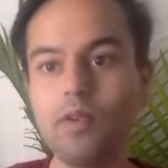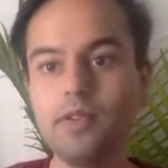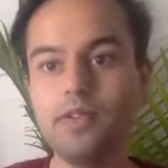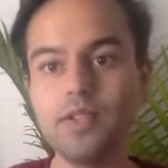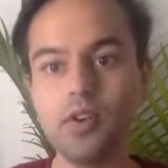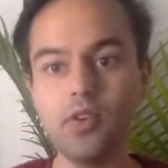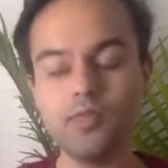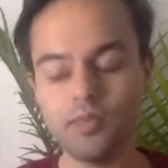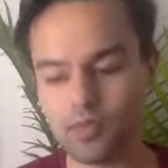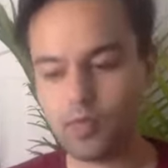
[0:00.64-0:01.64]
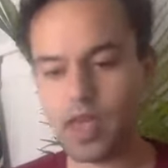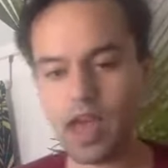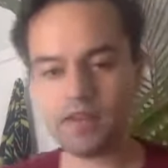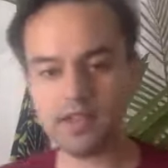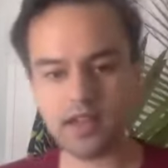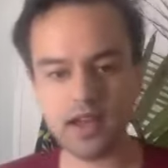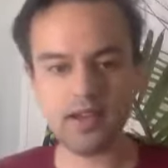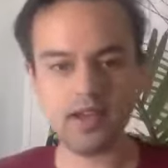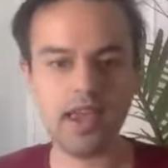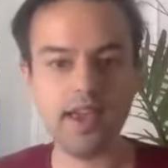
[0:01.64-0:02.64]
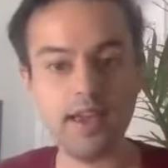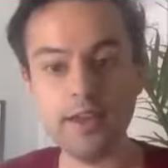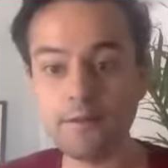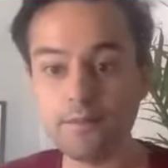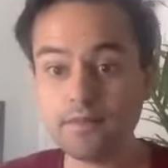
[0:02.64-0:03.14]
So we haven't done a